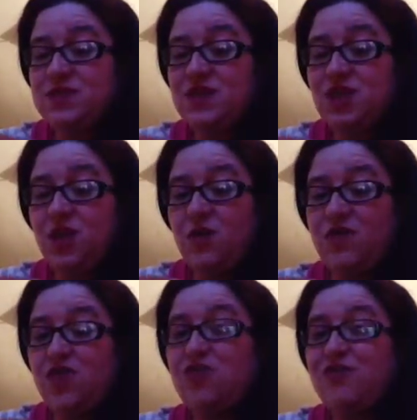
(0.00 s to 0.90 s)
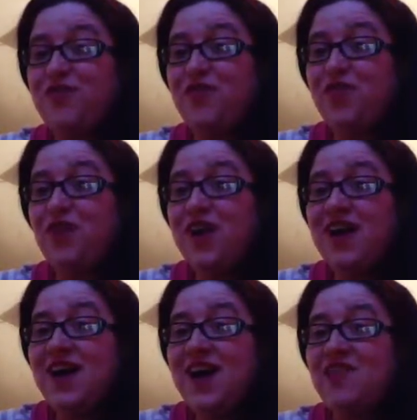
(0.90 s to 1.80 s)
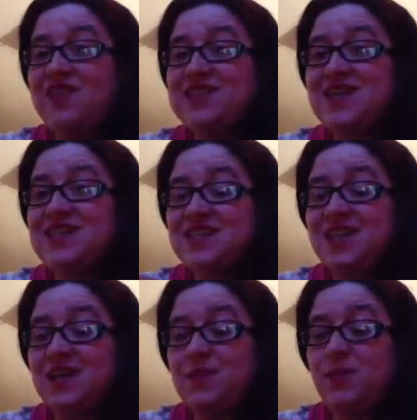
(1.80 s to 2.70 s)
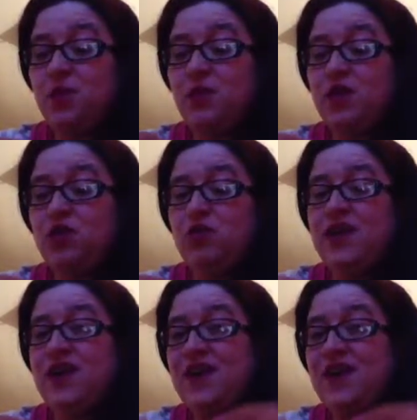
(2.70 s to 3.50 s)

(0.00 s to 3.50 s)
You know, if you're looking for a fantastic plummy colour,